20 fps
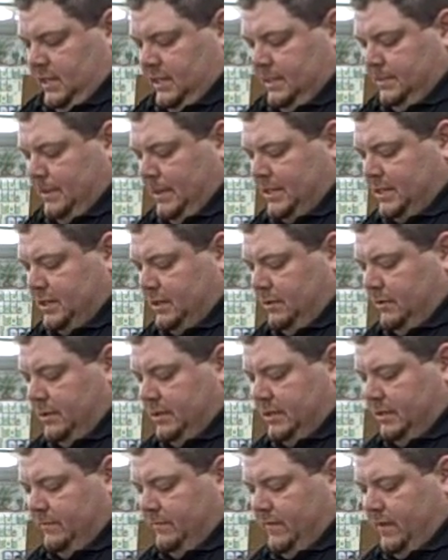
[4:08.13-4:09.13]
especially
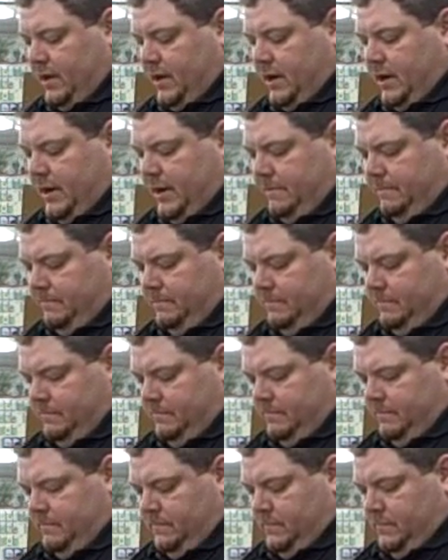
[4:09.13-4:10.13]
with some very
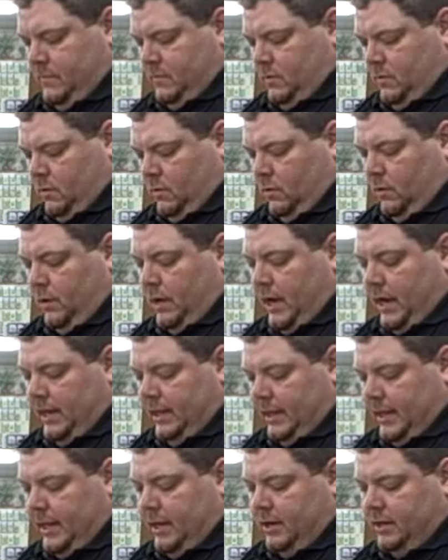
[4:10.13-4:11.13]

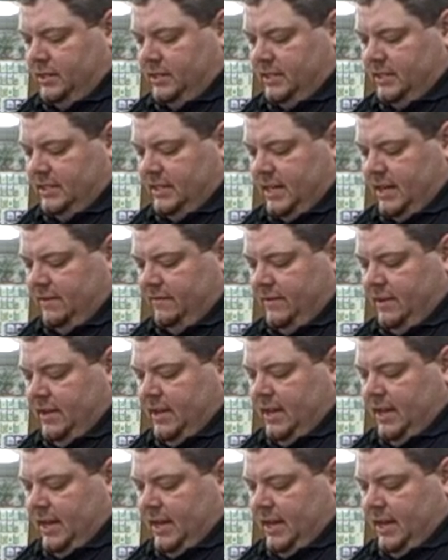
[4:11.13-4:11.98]
ornate letters and stuff,